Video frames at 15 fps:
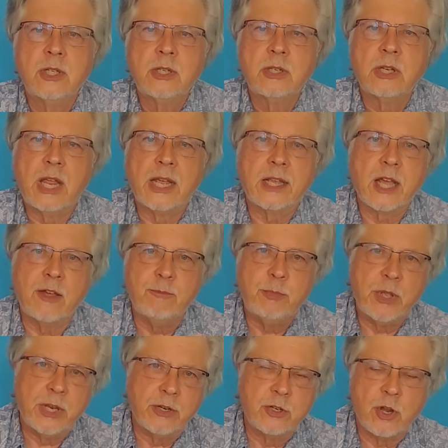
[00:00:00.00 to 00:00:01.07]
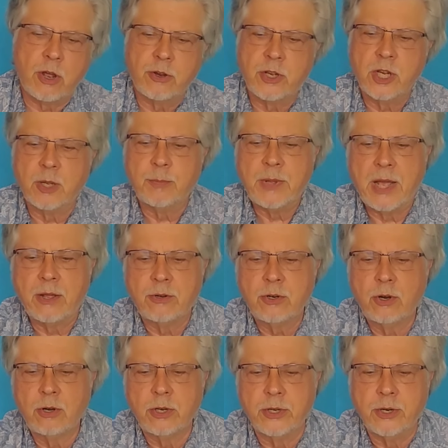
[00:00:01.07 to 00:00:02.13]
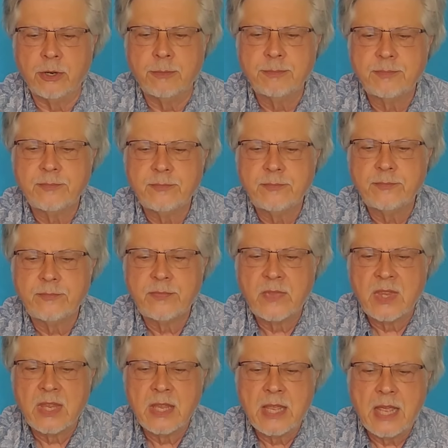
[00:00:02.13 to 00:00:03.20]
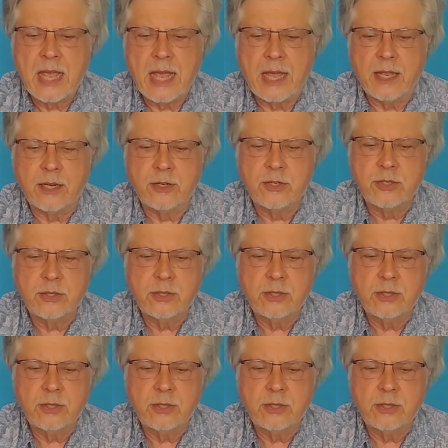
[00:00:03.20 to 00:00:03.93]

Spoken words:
like I've been talking about earlier. And